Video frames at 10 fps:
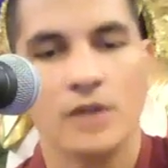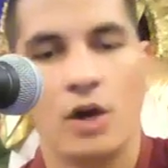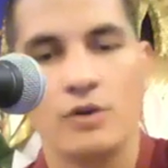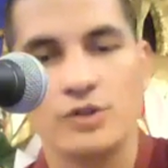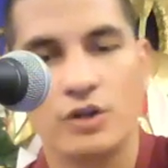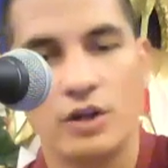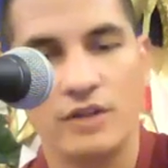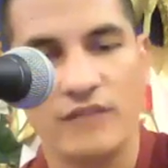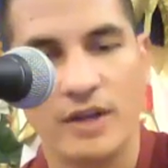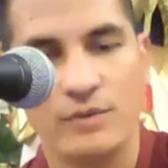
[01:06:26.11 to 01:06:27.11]
Always
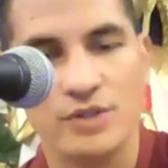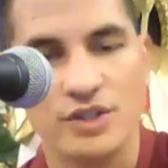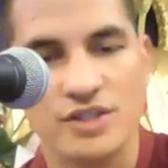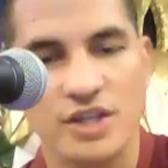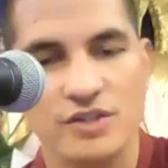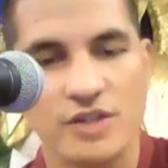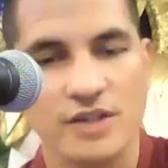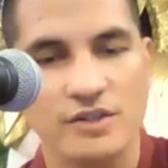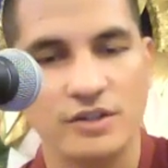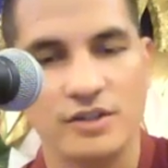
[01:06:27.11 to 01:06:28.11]
recalling vanquishing sages, I
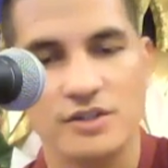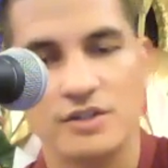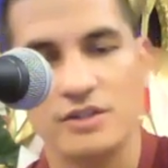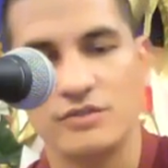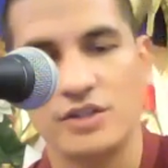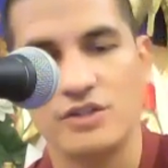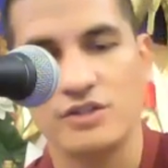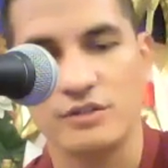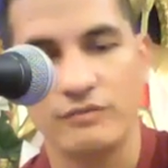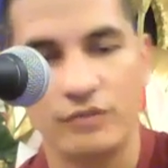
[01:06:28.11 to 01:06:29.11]
shall listen to their
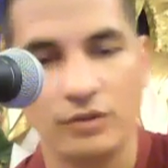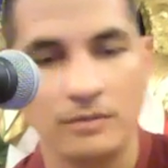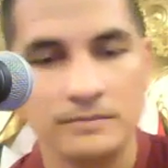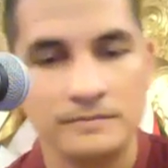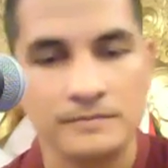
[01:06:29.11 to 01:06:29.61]
teachings in full.